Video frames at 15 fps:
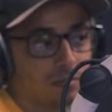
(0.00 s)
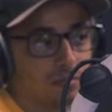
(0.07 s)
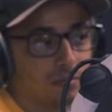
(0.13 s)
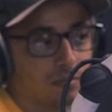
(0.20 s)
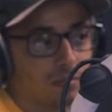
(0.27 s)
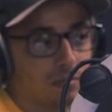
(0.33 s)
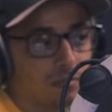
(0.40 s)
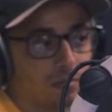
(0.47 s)

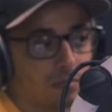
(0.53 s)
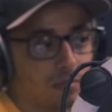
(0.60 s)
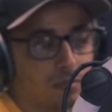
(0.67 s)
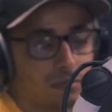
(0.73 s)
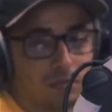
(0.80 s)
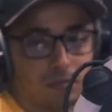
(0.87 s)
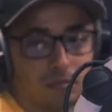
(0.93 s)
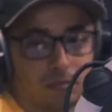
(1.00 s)

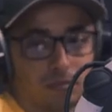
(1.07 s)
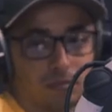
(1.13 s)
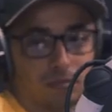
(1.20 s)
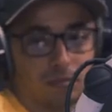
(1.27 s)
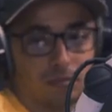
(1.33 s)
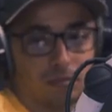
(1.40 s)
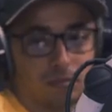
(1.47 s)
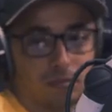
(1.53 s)

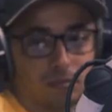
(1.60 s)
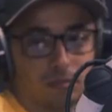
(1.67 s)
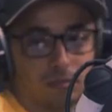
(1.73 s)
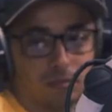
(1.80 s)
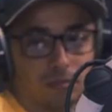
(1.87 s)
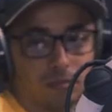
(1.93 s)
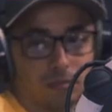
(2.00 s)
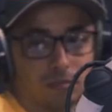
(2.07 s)

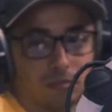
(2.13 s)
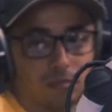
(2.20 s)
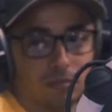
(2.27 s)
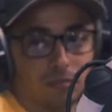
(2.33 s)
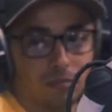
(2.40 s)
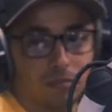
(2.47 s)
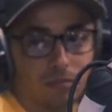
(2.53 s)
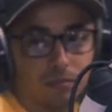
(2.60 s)

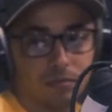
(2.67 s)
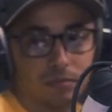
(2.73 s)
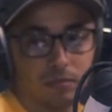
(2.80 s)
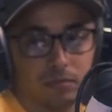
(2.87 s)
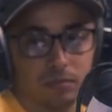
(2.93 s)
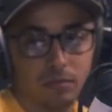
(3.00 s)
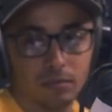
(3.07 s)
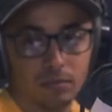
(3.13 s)
(not speaking)